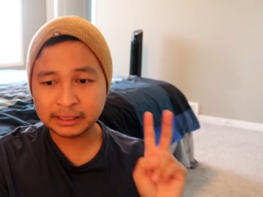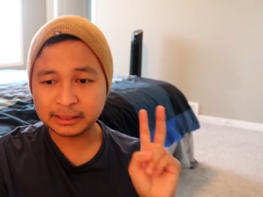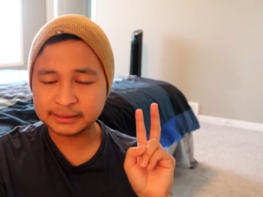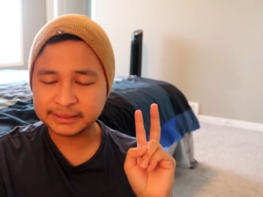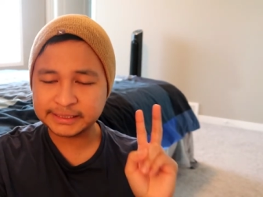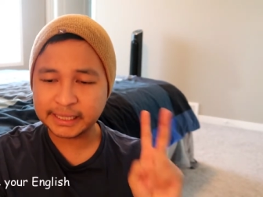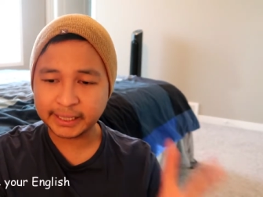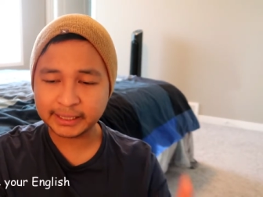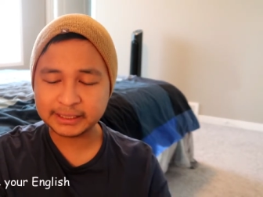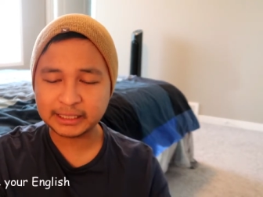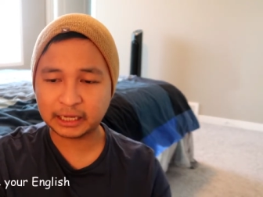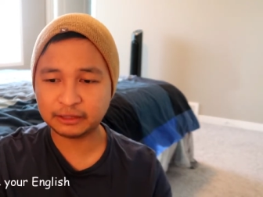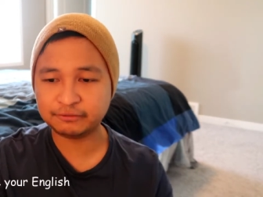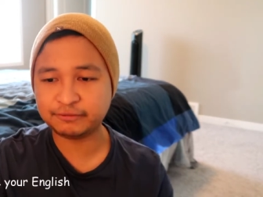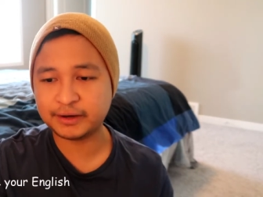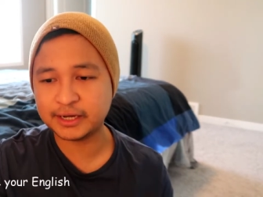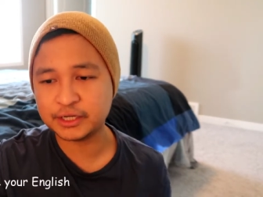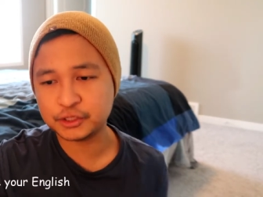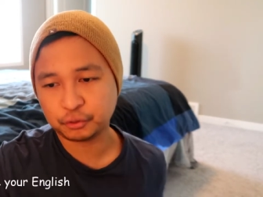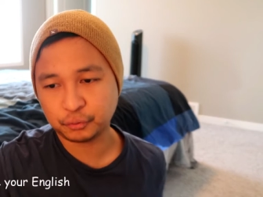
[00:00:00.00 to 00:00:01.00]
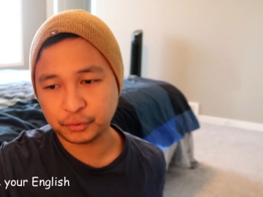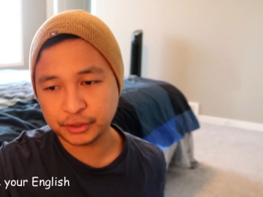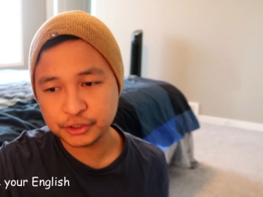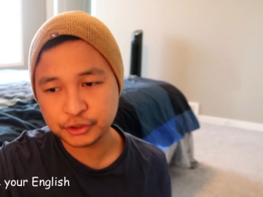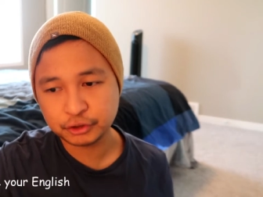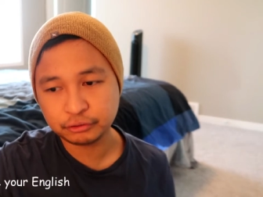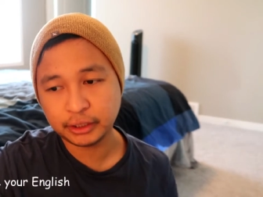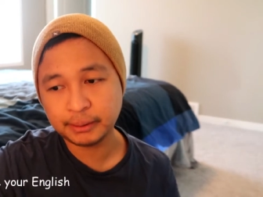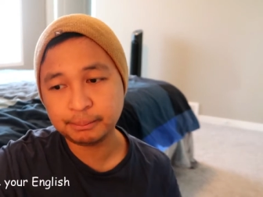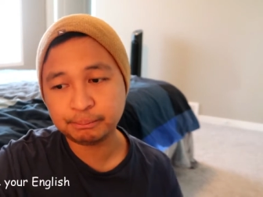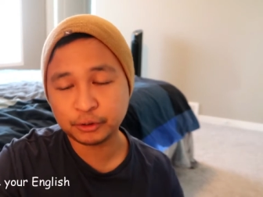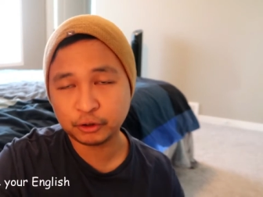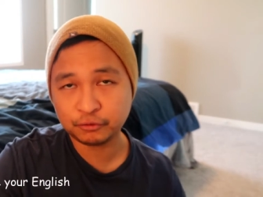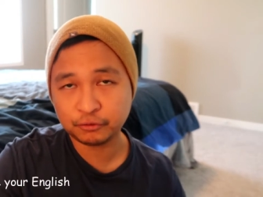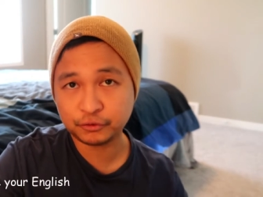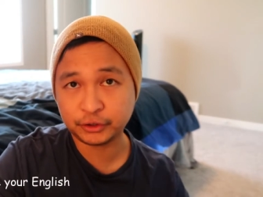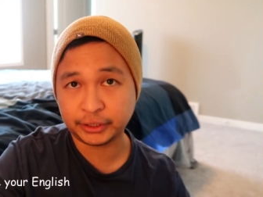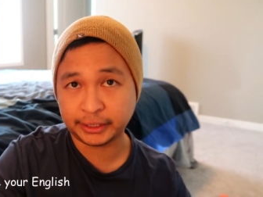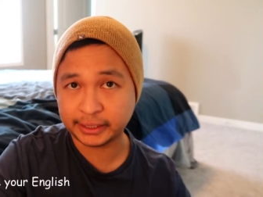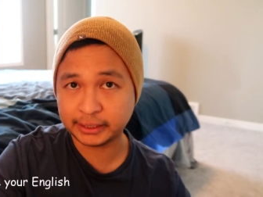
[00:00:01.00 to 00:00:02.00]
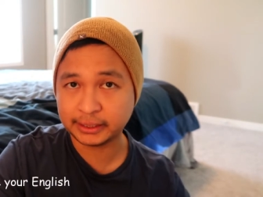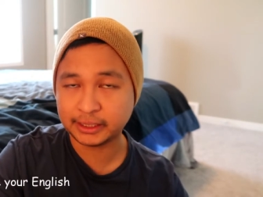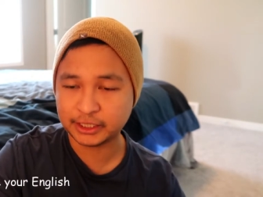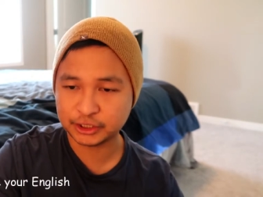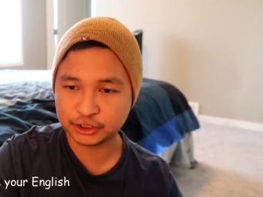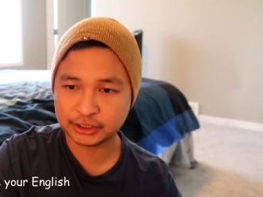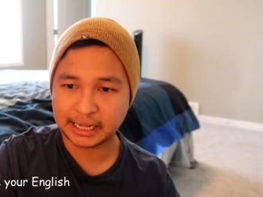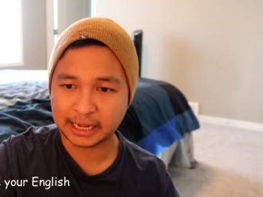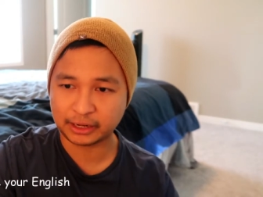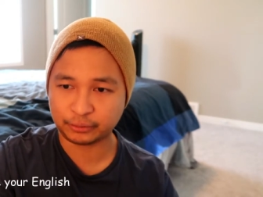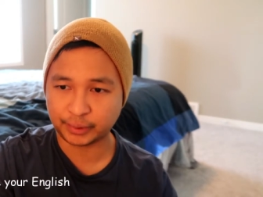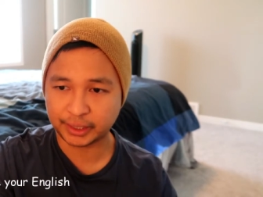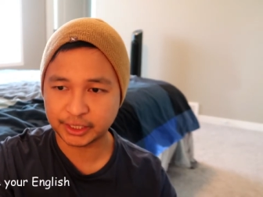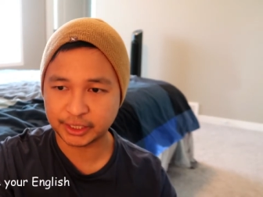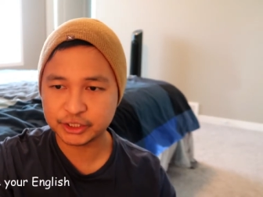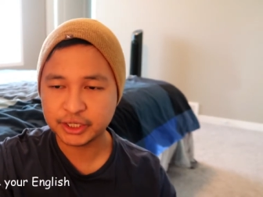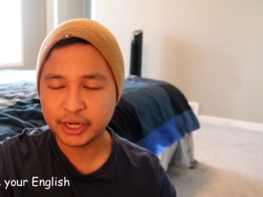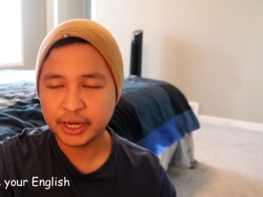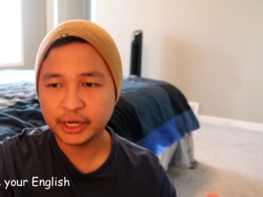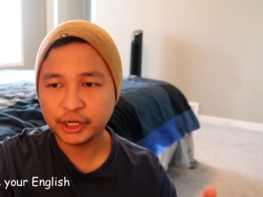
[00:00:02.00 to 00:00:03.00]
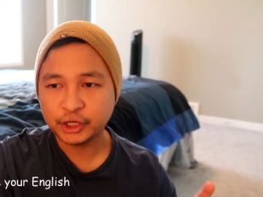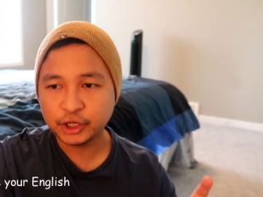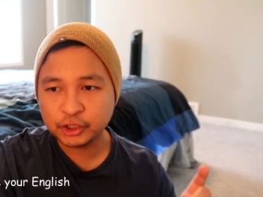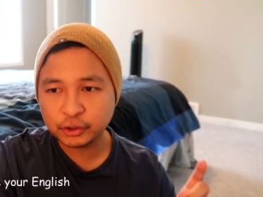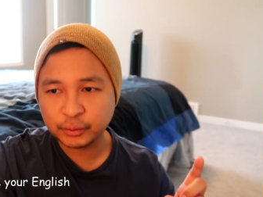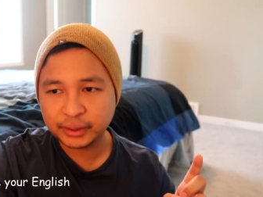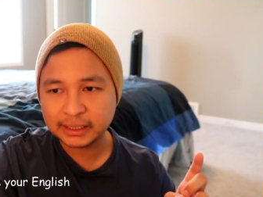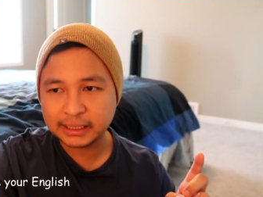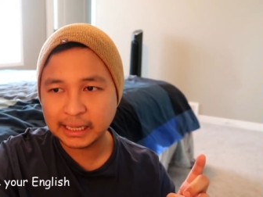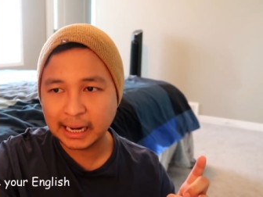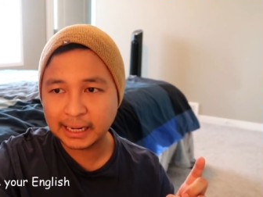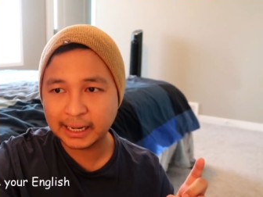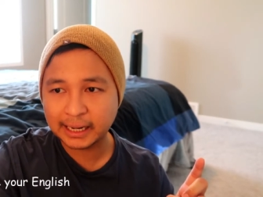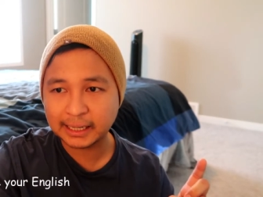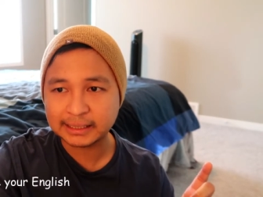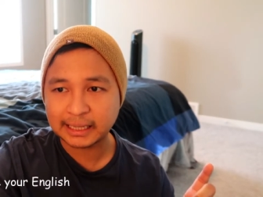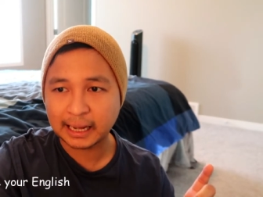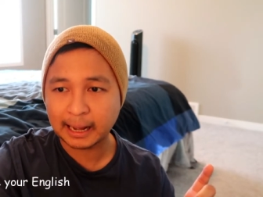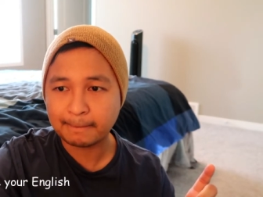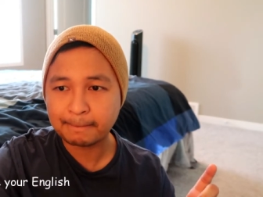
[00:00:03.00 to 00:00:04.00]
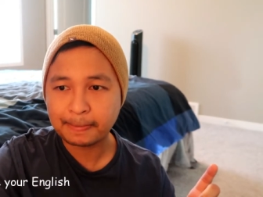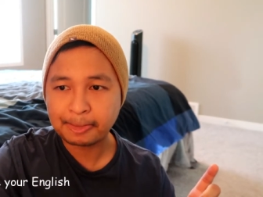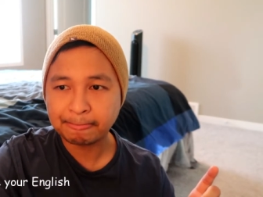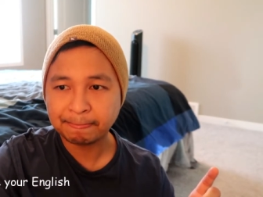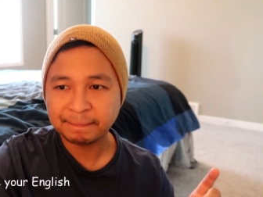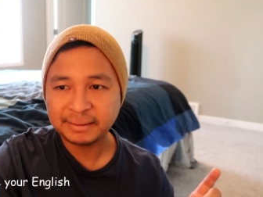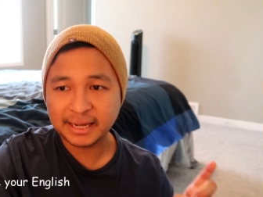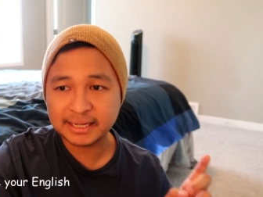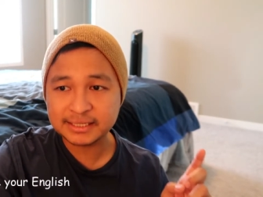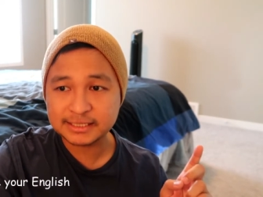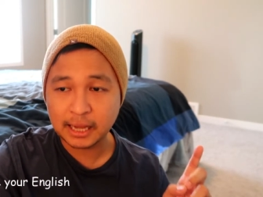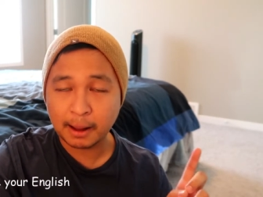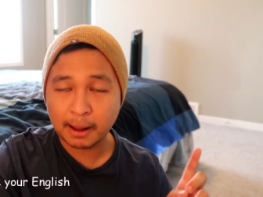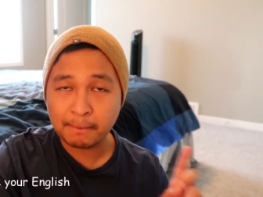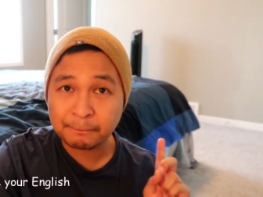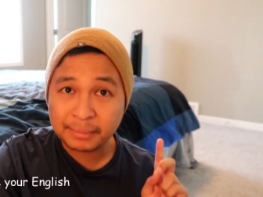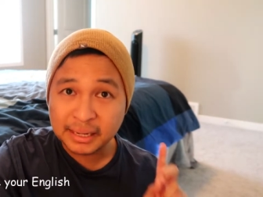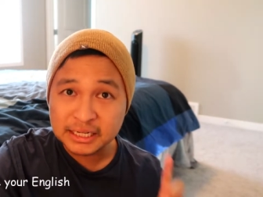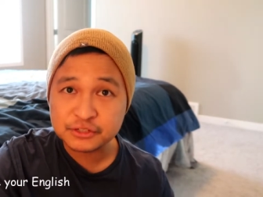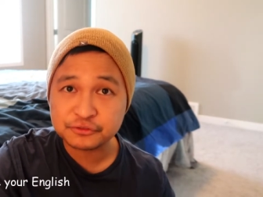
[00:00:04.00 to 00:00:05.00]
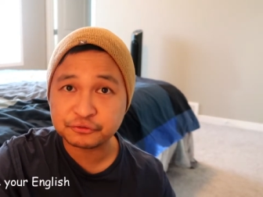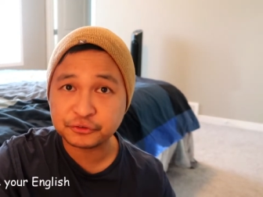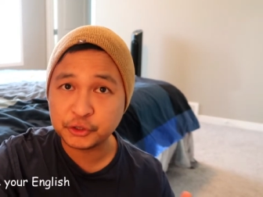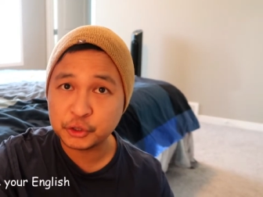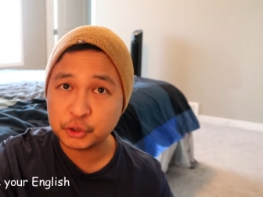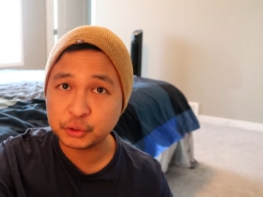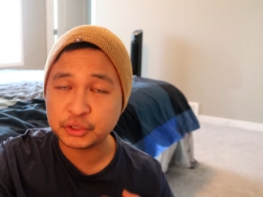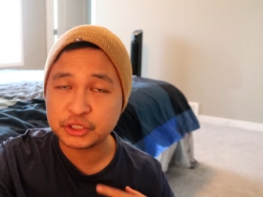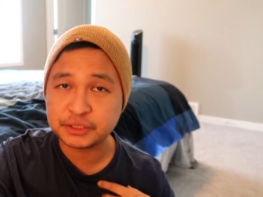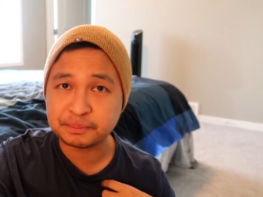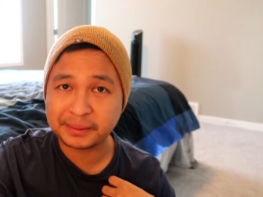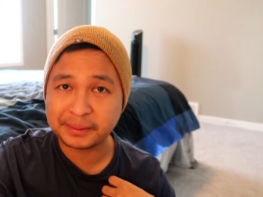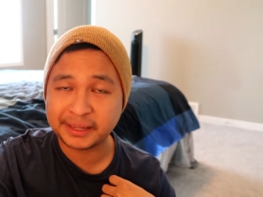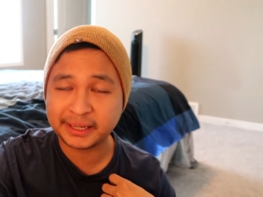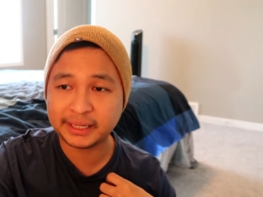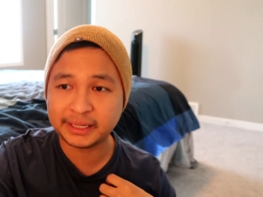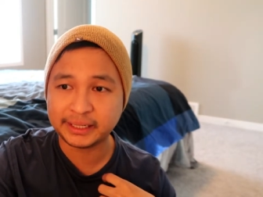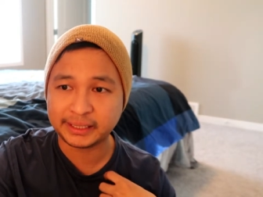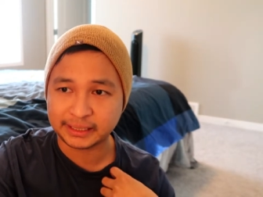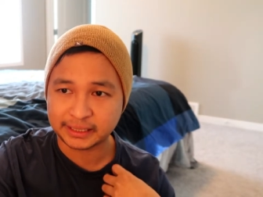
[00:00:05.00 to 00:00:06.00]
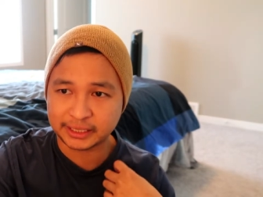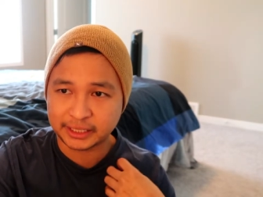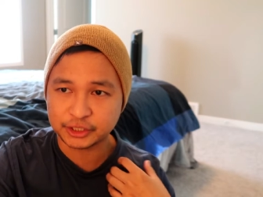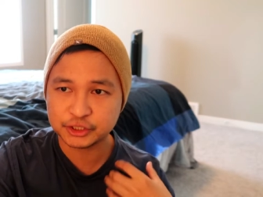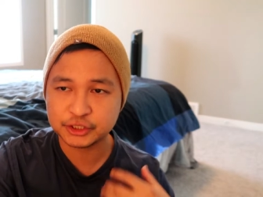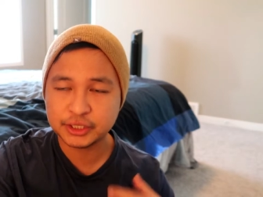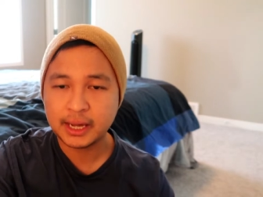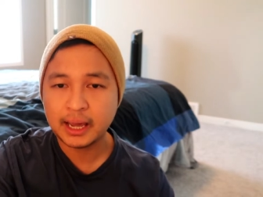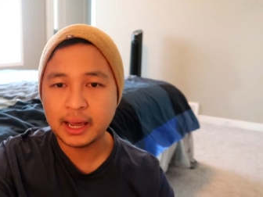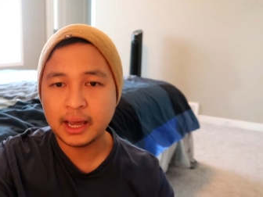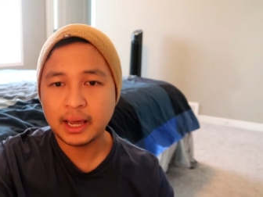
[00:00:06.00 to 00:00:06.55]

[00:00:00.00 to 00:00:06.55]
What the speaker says: second advice ko is yung improve your English language. You know, in Canada, it's a must for you to speak in English.